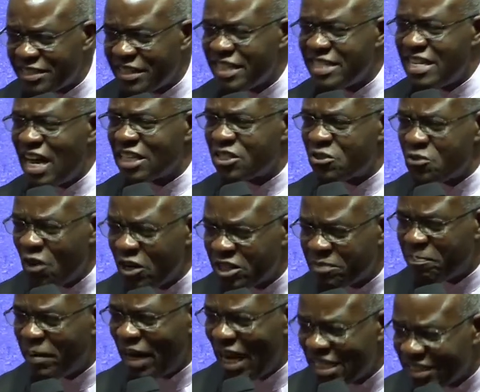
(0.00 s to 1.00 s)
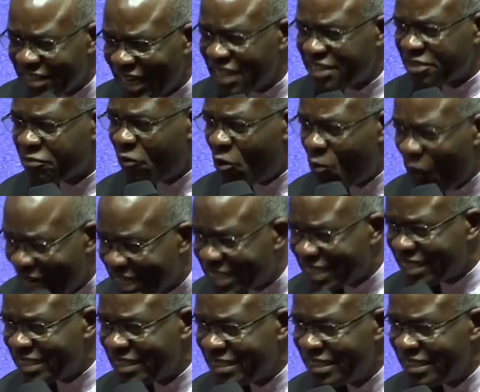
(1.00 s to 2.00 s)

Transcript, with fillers: he does not bless us for what?